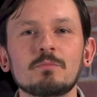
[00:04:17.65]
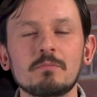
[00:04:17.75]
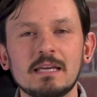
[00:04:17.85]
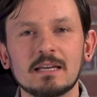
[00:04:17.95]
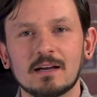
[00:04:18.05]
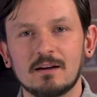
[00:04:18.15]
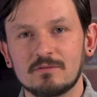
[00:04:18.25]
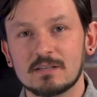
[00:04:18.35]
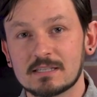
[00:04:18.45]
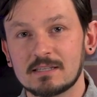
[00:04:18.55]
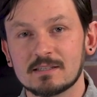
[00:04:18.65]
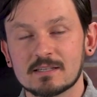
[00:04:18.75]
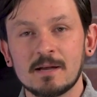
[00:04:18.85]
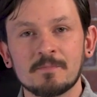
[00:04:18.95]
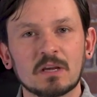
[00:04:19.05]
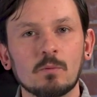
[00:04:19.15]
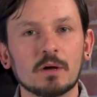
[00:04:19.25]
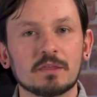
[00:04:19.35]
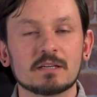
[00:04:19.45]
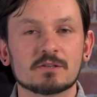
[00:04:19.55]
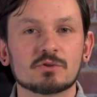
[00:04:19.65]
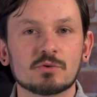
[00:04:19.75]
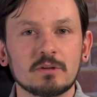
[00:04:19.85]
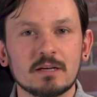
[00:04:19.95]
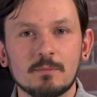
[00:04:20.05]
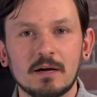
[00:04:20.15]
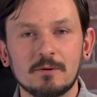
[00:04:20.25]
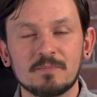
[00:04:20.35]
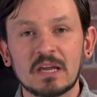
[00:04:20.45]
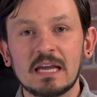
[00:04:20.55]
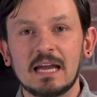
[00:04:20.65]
meaning of this is and what things are truly about.